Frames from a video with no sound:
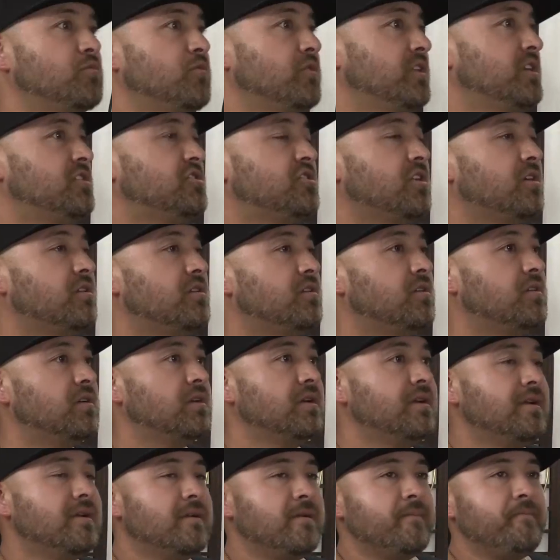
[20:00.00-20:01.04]
each other.
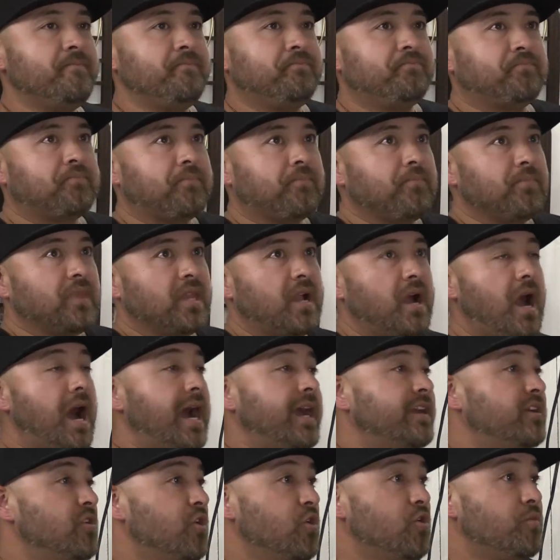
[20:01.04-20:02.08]
I
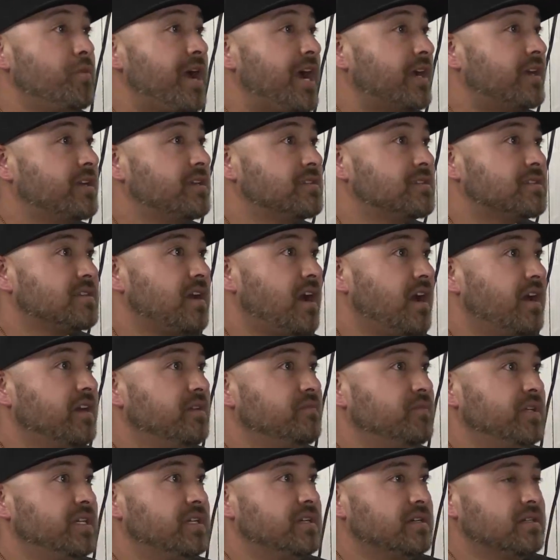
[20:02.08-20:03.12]
go back inside
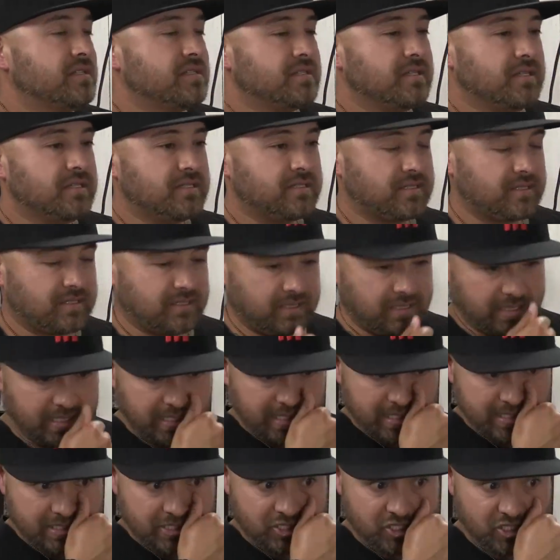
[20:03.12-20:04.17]
because it's
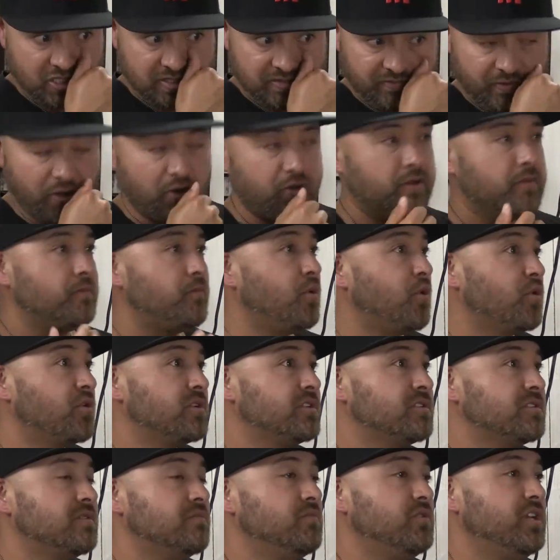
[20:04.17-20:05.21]
it's just very important
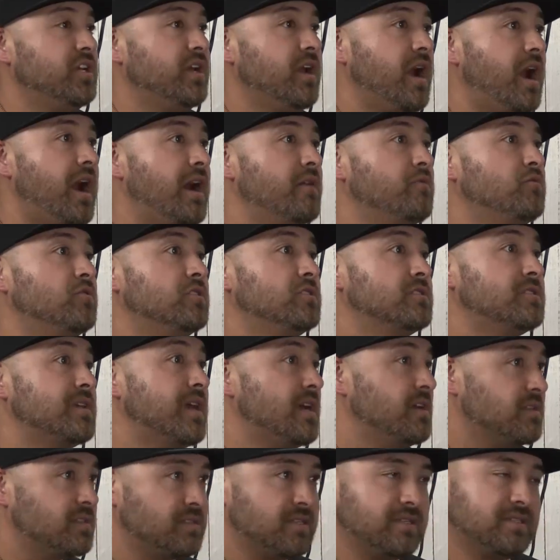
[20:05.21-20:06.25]
to me. I was
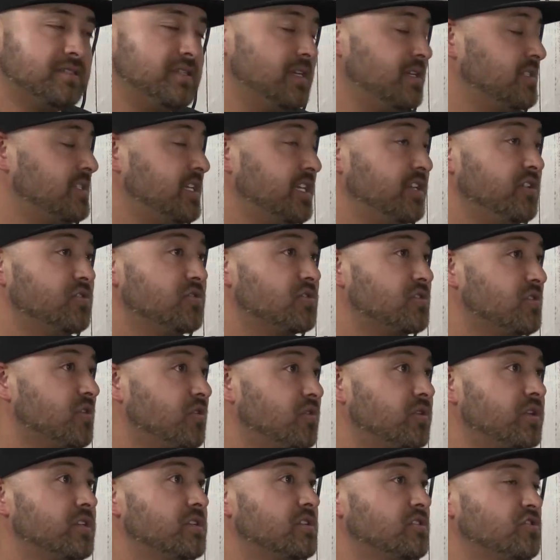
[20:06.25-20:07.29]
as 16 years old
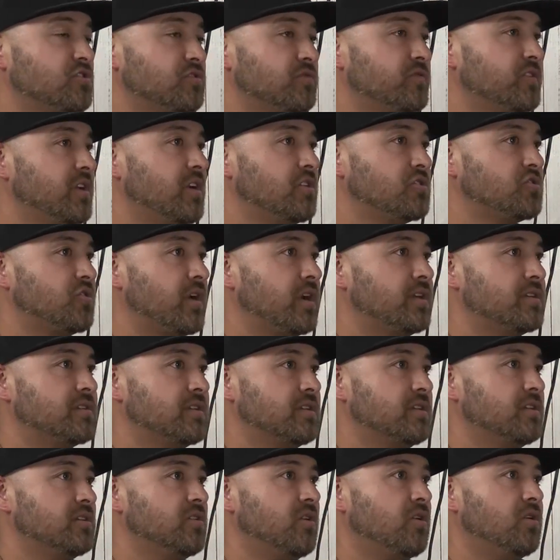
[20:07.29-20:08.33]
as a juvenile tried as an
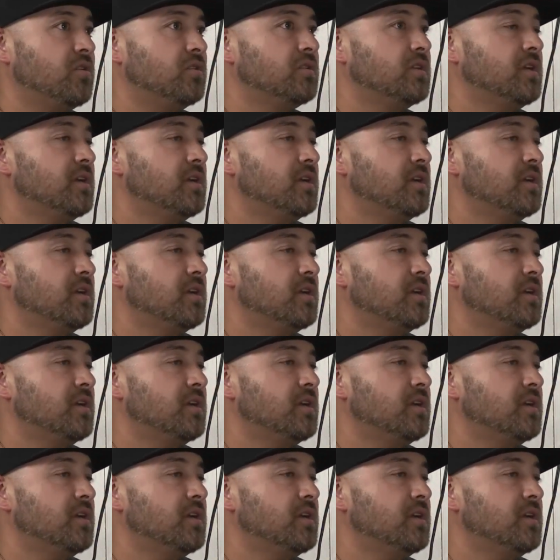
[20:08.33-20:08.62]
adult